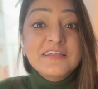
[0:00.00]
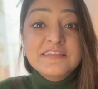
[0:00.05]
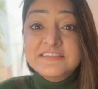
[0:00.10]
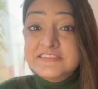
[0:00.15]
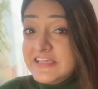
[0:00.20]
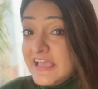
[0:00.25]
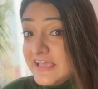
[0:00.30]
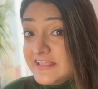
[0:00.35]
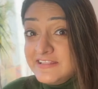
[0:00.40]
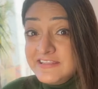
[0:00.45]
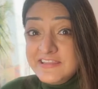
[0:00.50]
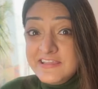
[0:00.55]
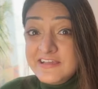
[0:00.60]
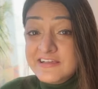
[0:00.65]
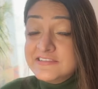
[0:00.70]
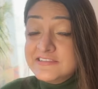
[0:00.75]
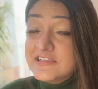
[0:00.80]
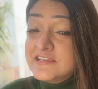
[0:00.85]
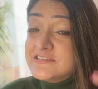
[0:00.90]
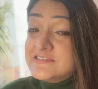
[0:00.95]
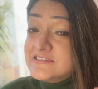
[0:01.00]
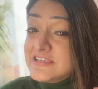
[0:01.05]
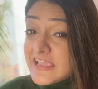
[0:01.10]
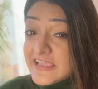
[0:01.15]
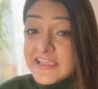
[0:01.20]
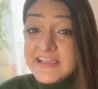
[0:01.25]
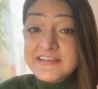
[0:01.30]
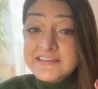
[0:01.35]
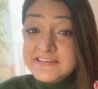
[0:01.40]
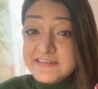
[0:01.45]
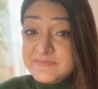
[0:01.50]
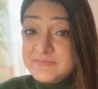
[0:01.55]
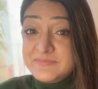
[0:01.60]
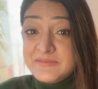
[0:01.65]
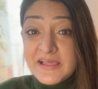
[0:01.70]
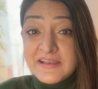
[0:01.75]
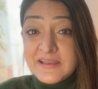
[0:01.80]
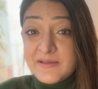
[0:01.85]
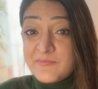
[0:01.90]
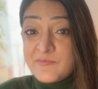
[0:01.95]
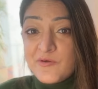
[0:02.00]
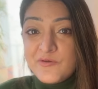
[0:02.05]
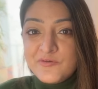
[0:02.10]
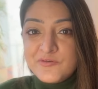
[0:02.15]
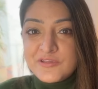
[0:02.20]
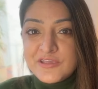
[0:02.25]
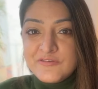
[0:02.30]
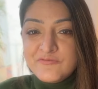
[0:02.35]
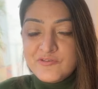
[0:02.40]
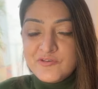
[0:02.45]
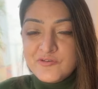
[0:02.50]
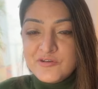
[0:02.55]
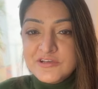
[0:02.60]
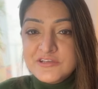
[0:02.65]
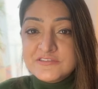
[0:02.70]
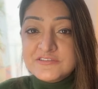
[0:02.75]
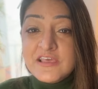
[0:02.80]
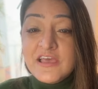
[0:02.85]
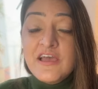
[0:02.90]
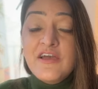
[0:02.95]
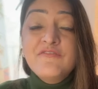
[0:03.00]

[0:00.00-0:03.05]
Then the second tip that I'm going to give you is,